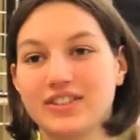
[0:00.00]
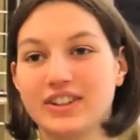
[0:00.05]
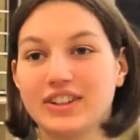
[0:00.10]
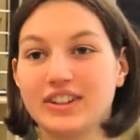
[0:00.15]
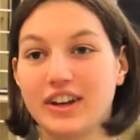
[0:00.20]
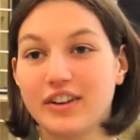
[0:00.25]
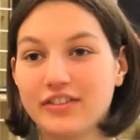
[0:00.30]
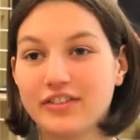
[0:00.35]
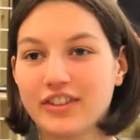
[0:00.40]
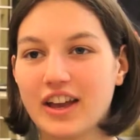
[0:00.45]

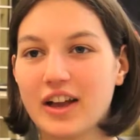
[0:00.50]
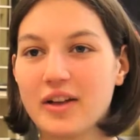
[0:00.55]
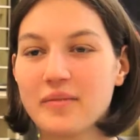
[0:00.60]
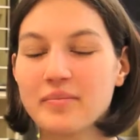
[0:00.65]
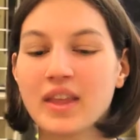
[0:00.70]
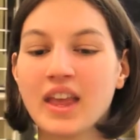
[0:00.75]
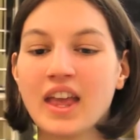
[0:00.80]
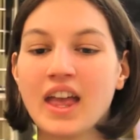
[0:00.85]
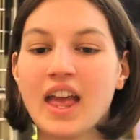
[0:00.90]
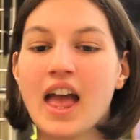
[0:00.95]
Philadelphia.
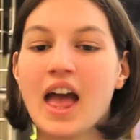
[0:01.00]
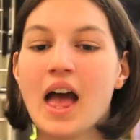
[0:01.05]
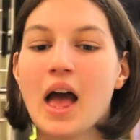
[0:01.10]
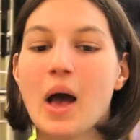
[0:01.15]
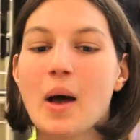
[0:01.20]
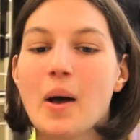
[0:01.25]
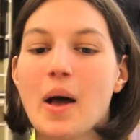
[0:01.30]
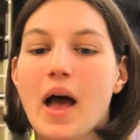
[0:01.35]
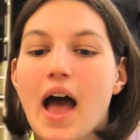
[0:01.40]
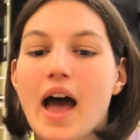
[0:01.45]

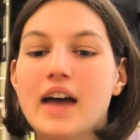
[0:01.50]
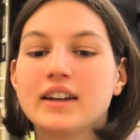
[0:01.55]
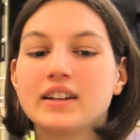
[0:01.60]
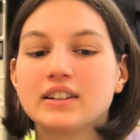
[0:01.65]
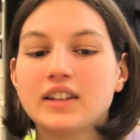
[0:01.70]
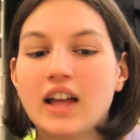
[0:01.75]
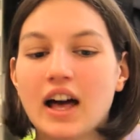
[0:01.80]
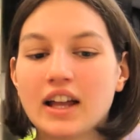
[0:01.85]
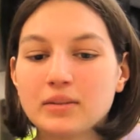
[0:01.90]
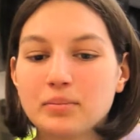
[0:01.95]
And a
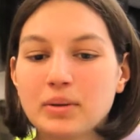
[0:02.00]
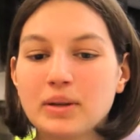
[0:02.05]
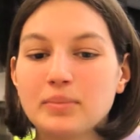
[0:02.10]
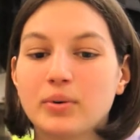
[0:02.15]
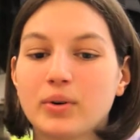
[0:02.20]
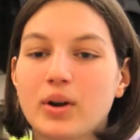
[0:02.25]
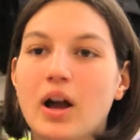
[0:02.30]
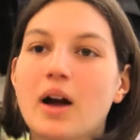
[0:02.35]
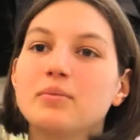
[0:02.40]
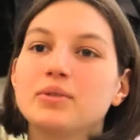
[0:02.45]
lot of
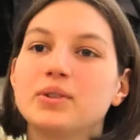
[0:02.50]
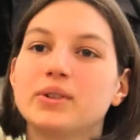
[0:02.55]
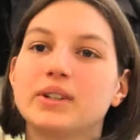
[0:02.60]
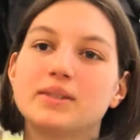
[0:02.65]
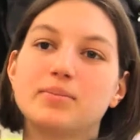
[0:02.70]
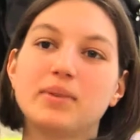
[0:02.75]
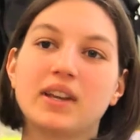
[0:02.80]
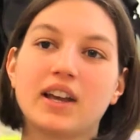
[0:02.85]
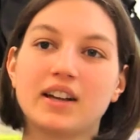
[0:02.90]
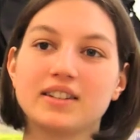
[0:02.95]
people come to
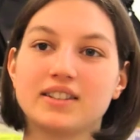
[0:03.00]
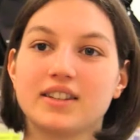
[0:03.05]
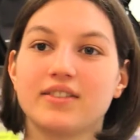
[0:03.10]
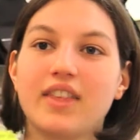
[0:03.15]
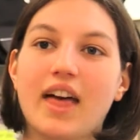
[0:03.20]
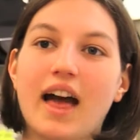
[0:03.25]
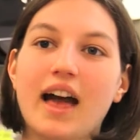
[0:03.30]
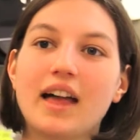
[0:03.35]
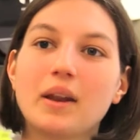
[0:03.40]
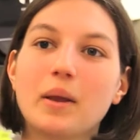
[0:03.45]
us because
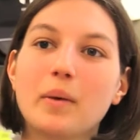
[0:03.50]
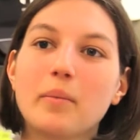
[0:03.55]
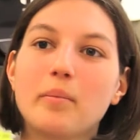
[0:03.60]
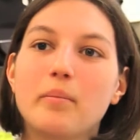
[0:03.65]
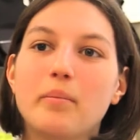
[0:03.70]
of that.